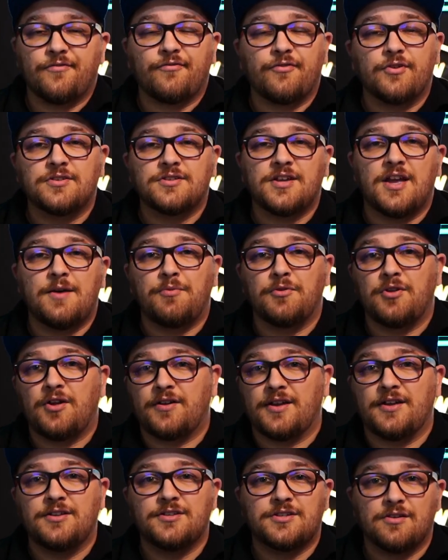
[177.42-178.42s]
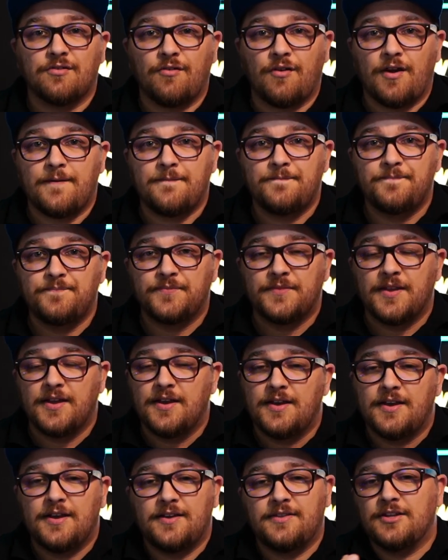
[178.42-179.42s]
for example, on Instagram,
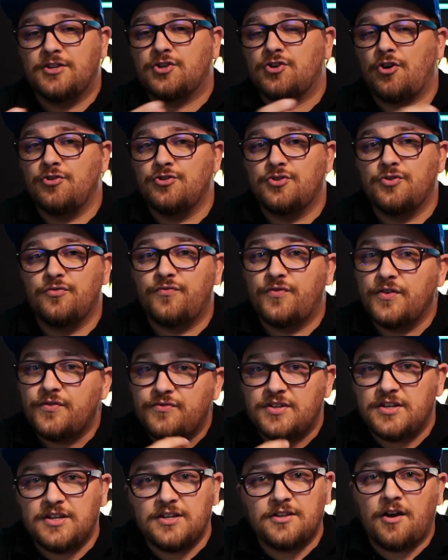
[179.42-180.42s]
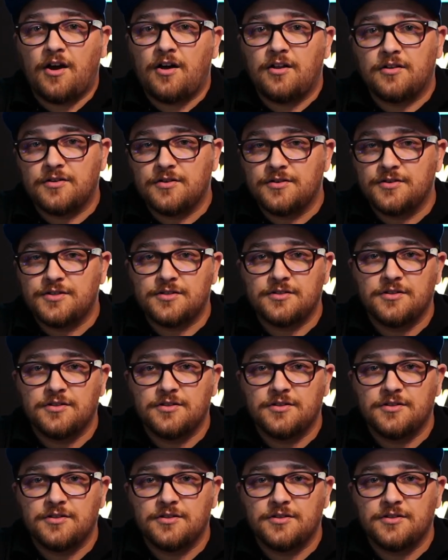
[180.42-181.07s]
and they charge you $15